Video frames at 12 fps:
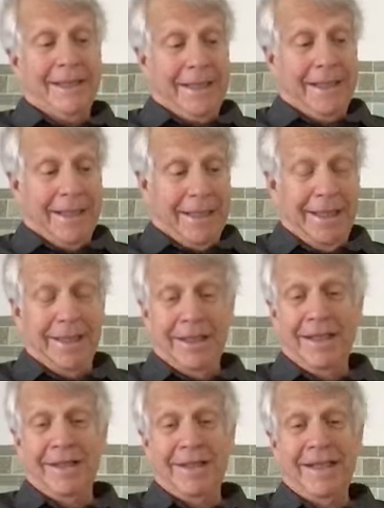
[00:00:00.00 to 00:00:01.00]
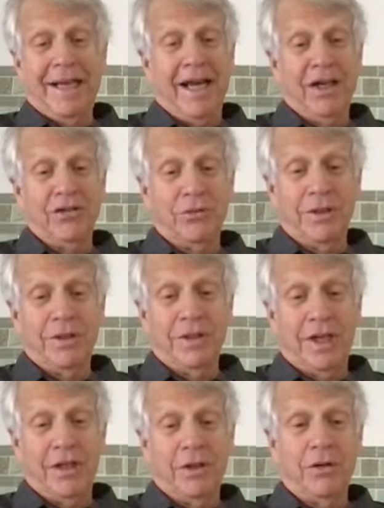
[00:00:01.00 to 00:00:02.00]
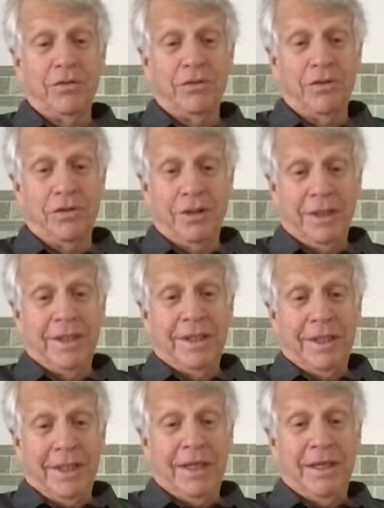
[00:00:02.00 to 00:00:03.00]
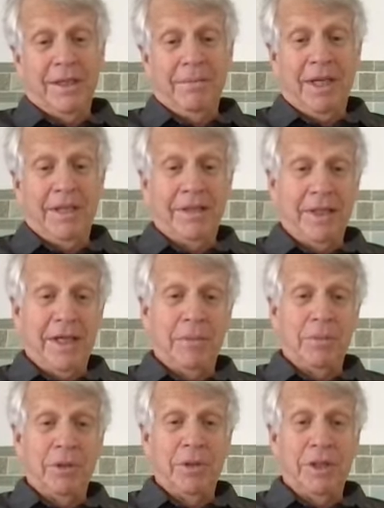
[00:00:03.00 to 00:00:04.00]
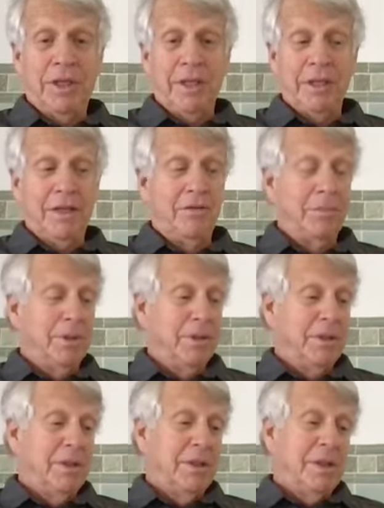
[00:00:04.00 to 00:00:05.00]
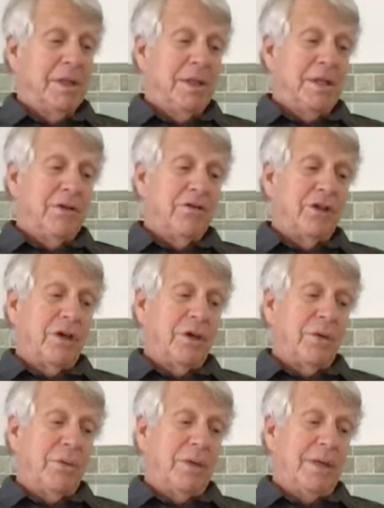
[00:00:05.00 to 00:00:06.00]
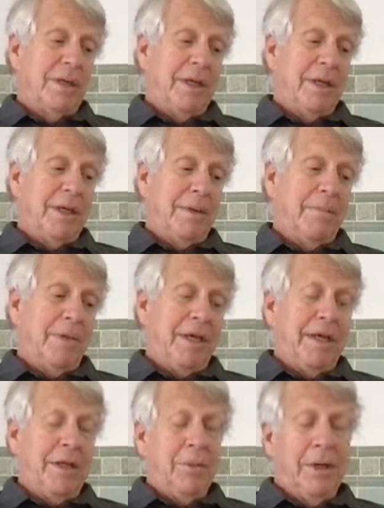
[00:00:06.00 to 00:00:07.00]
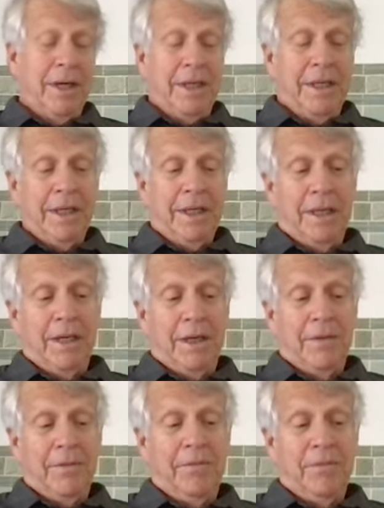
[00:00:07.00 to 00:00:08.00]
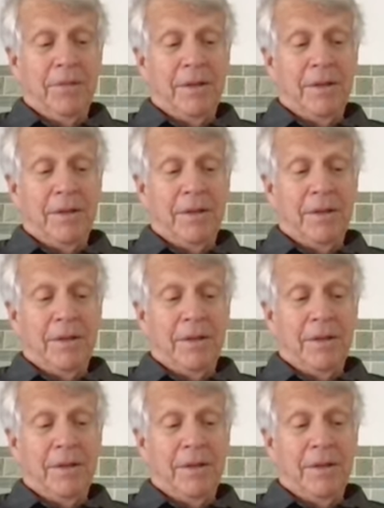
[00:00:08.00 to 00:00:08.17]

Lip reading: the gangs would take over and make the neighborhood unlivable. So anyway, those